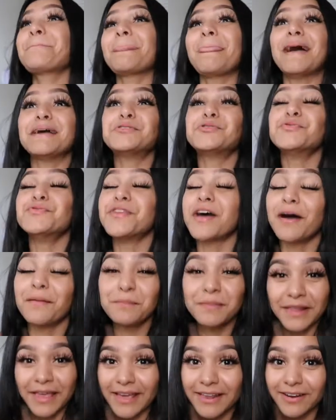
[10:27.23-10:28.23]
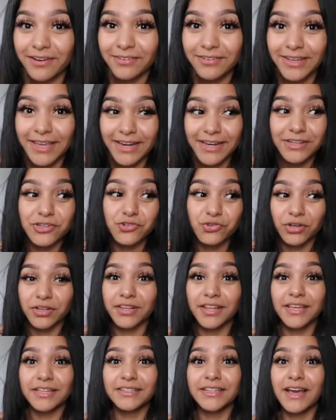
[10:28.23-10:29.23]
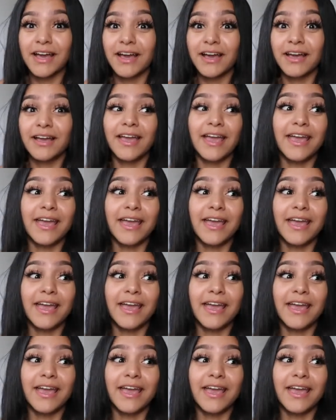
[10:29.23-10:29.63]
I do not plan on getting drunk like that